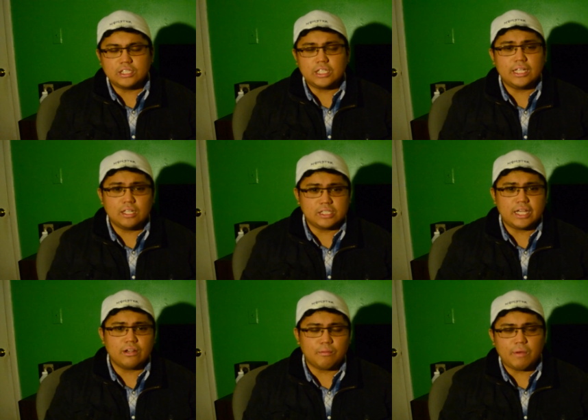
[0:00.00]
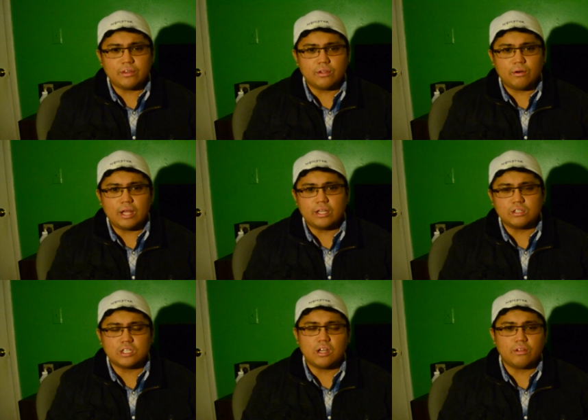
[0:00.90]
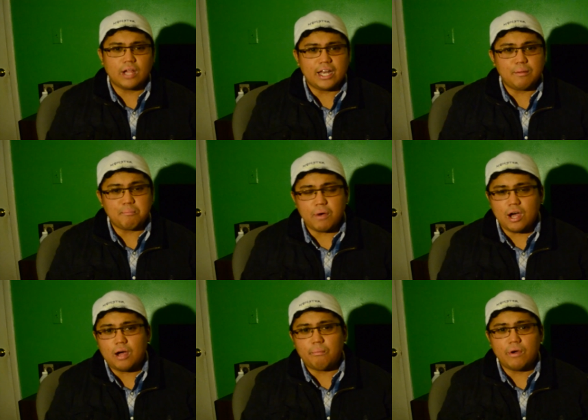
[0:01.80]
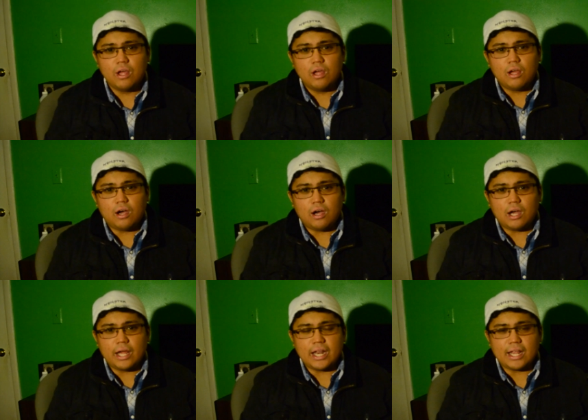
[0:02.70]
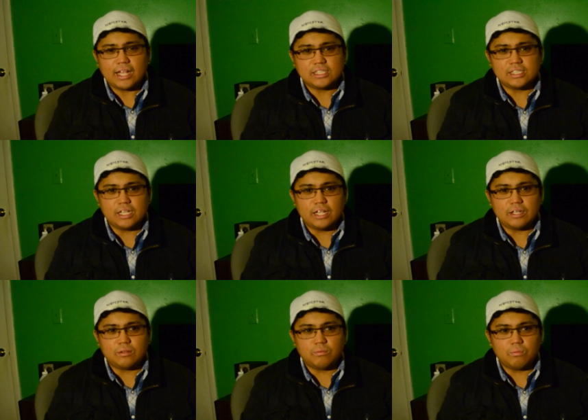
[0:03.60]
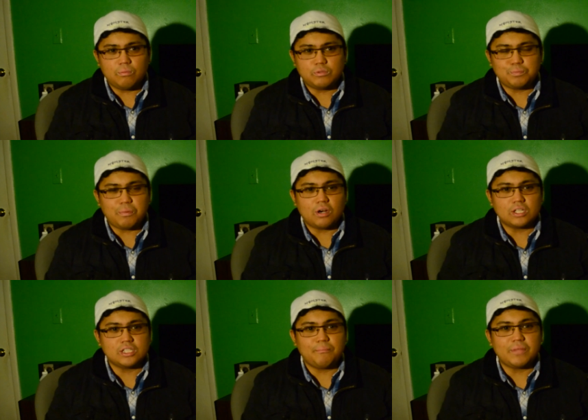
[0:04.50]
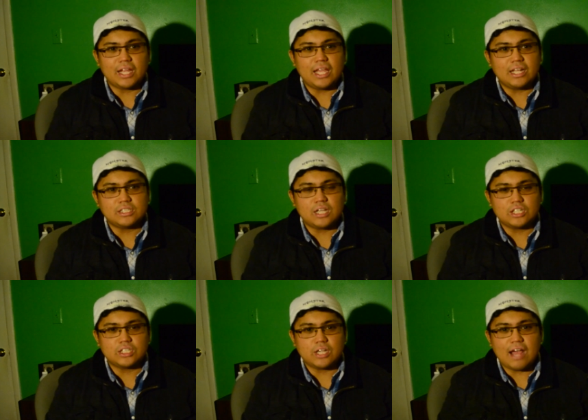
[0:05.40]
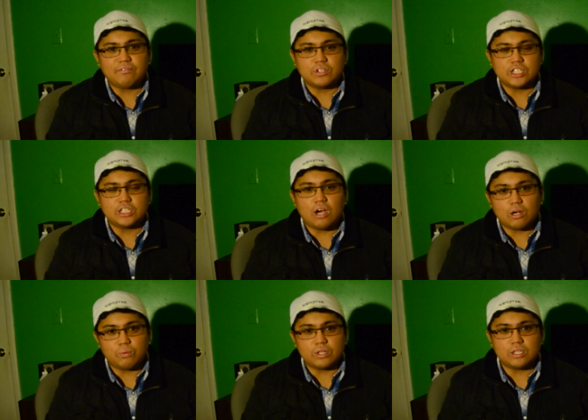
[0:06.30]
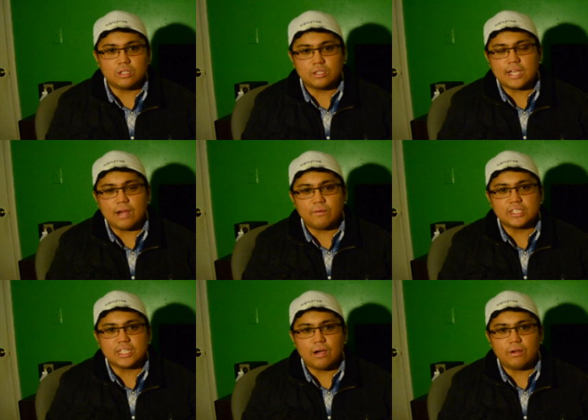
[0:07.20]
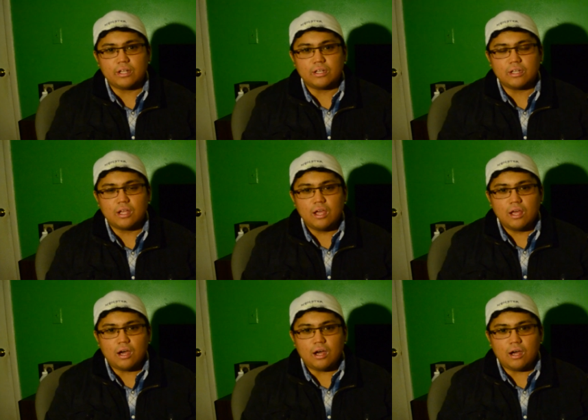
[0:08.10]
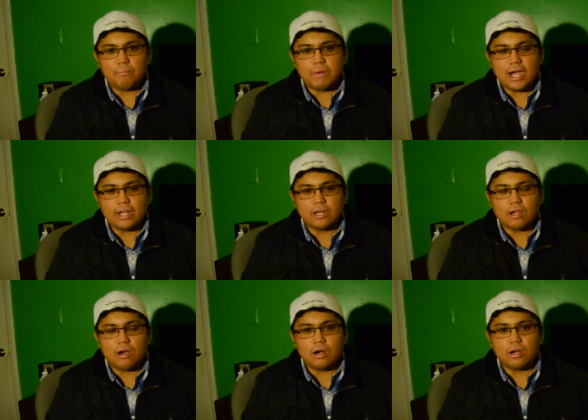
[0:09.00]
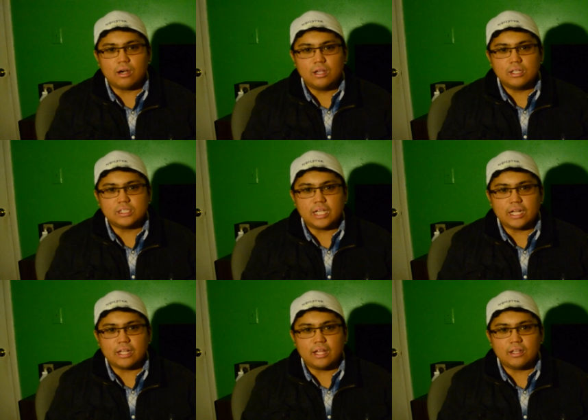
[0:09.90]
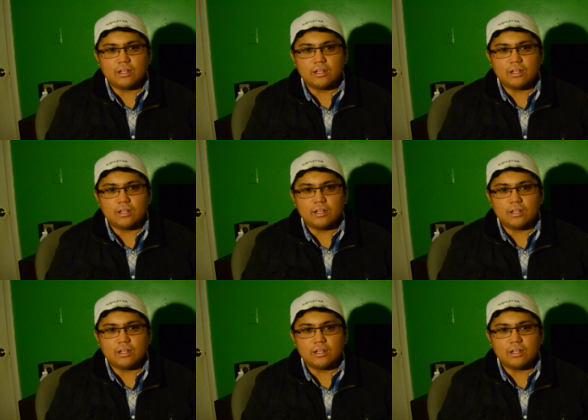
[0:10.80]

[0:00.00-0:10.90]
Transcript: He does hear them out though, and there's another guy named Bob, and I guess it sparked something in Sasha after she talked with Tyrese out and behind the car, saying that